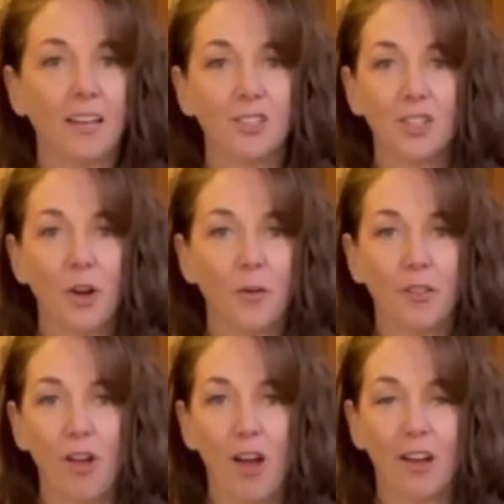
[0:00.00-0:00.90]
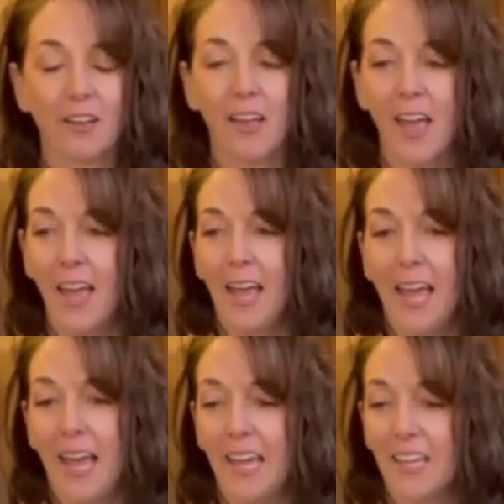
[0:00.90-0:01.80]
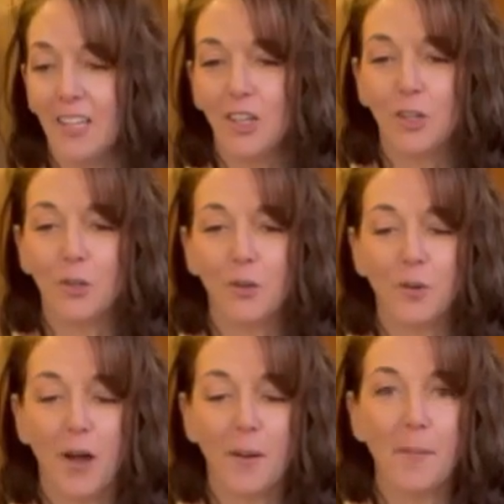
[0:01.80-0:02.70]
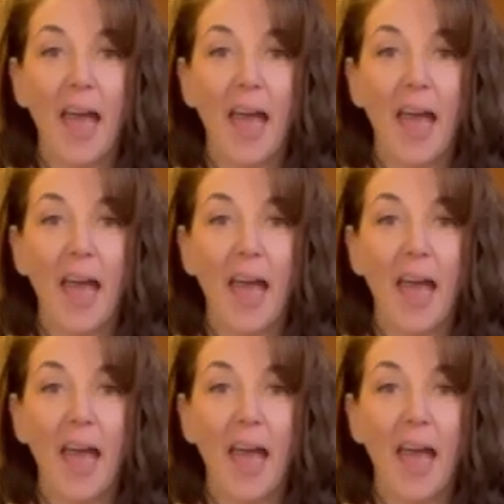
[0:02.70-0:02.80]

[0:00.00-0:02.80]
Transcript: As you go along, and you um,